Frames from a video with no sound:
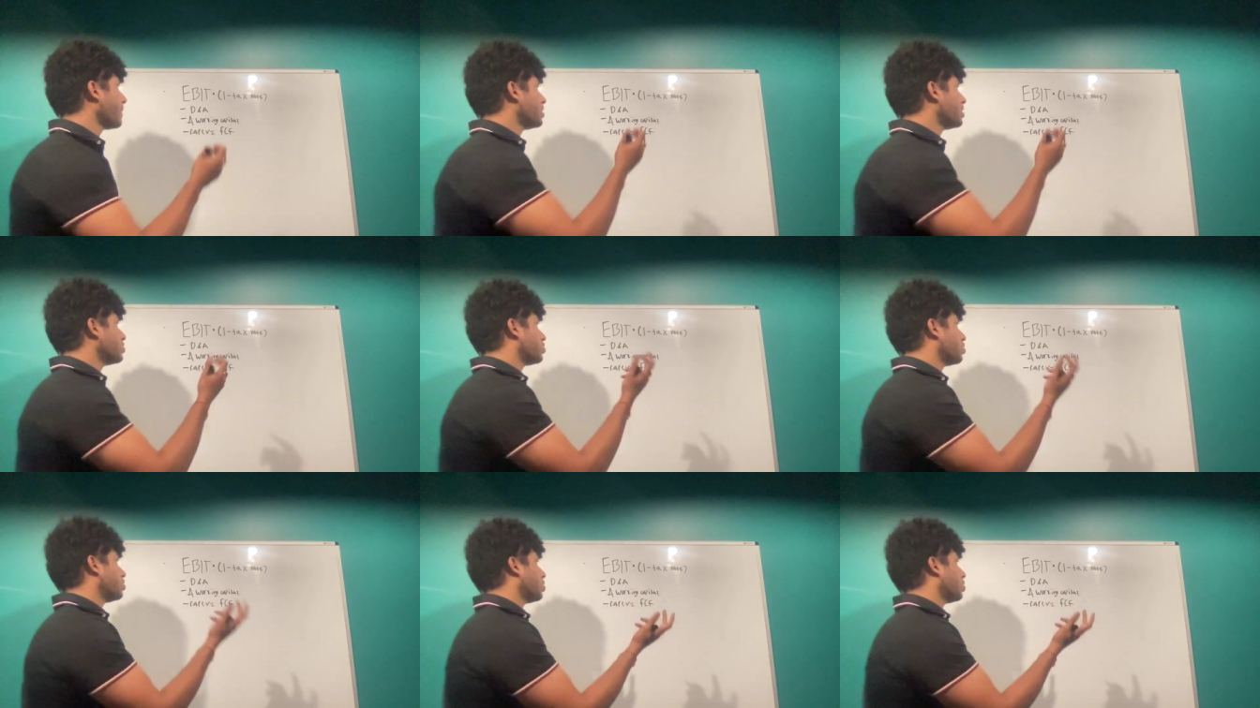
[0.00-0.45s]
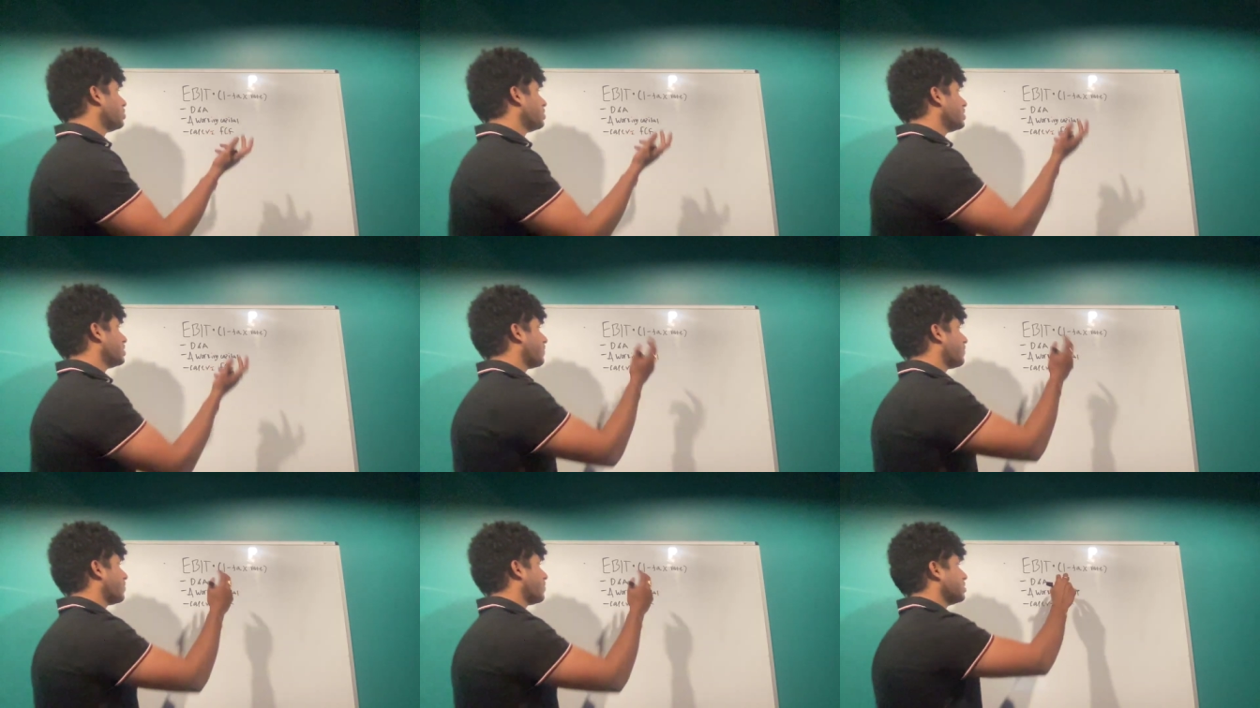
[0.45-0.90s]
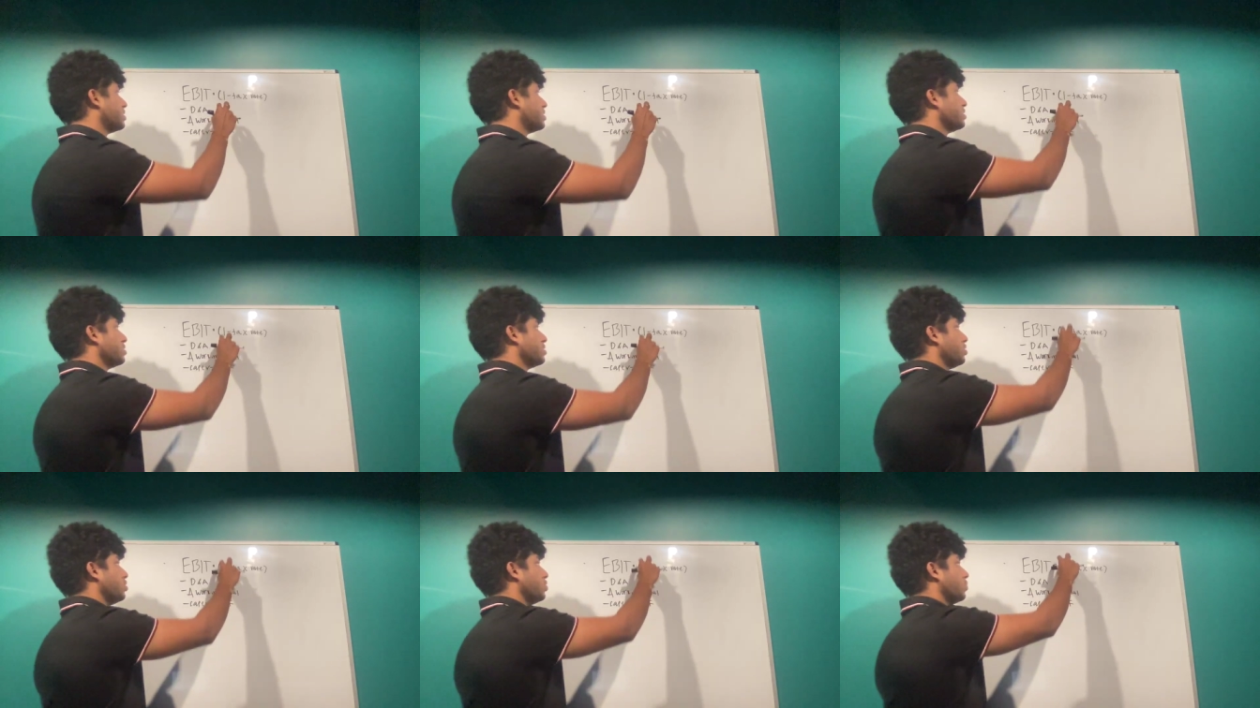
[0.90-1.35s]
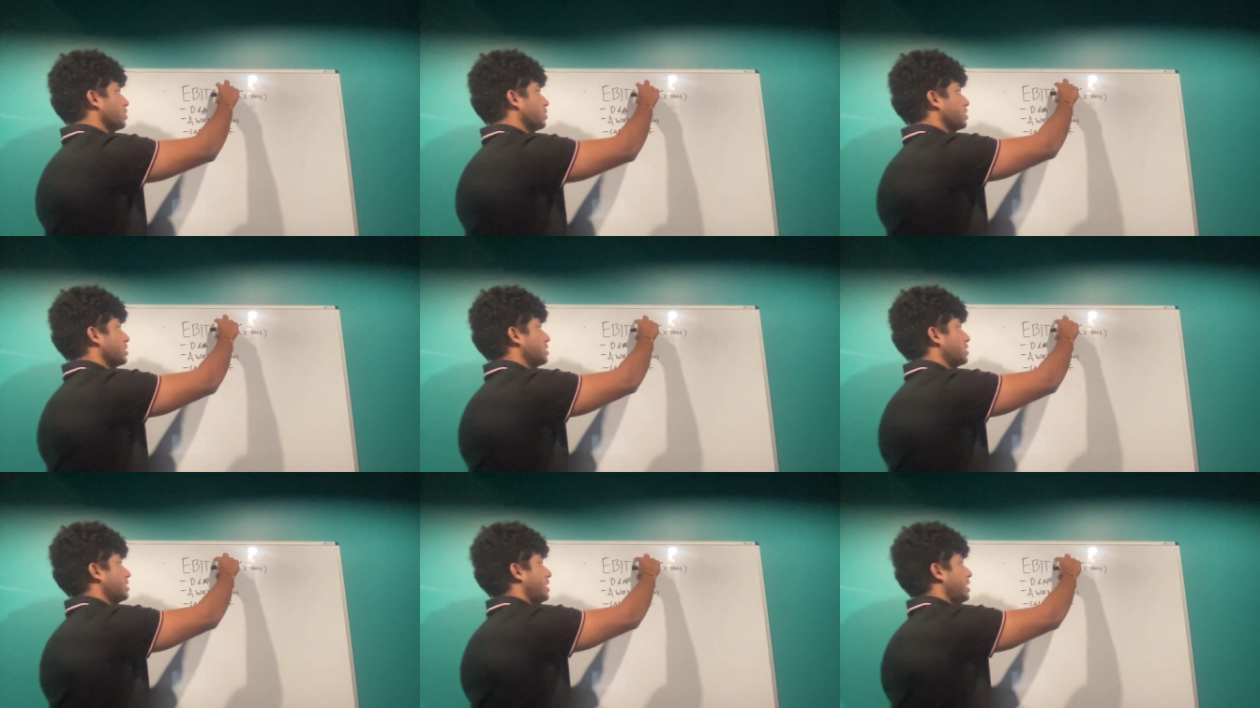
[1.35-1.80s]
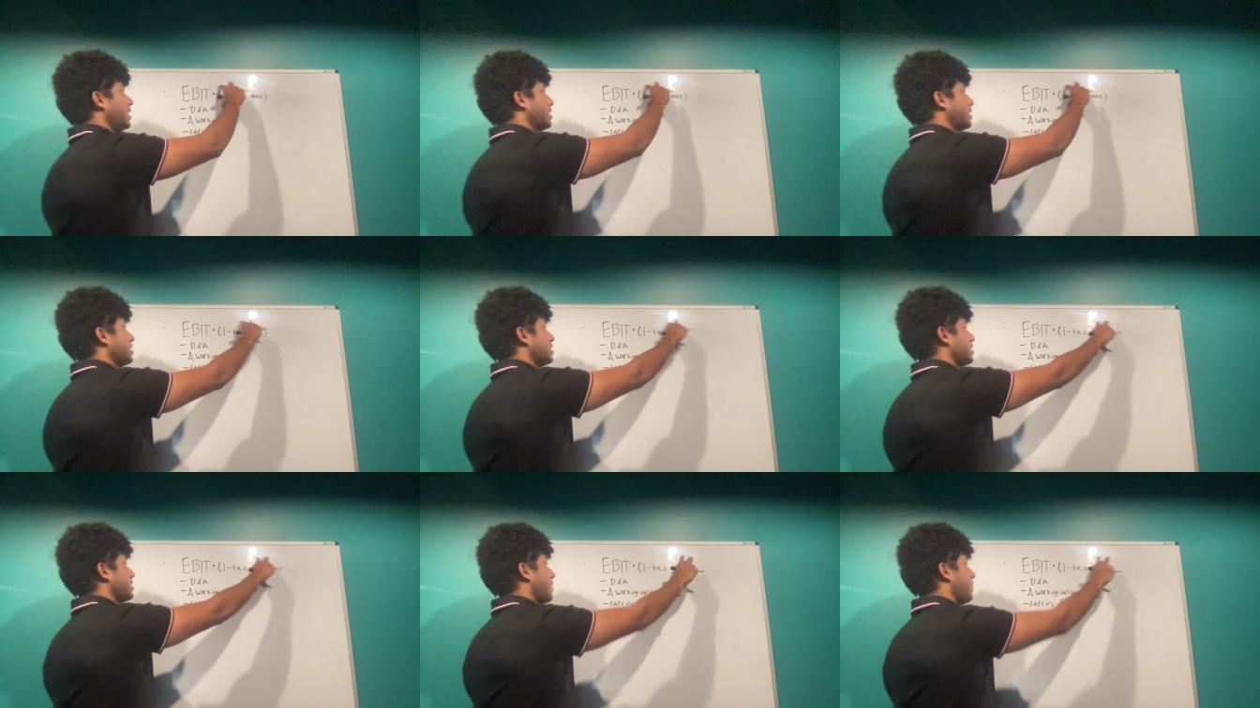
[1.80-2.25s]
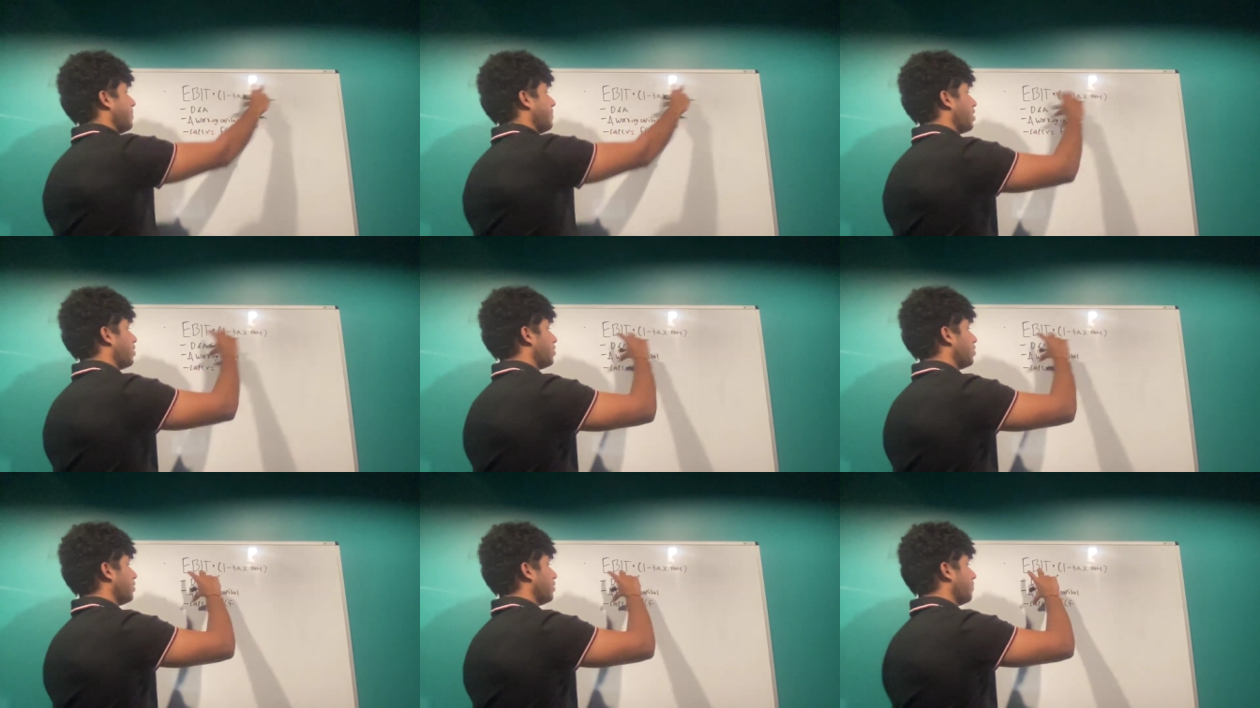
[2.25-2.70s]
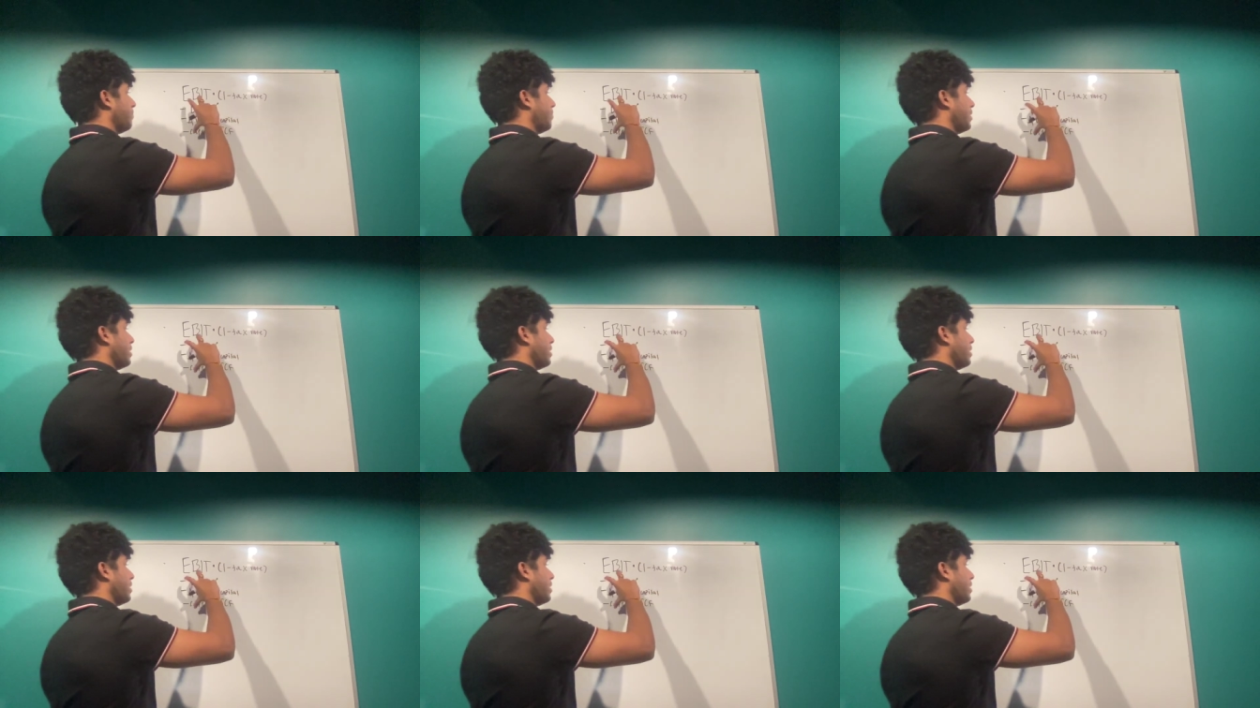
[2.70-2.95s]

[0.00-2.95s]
So the only difference is you would just take this step out,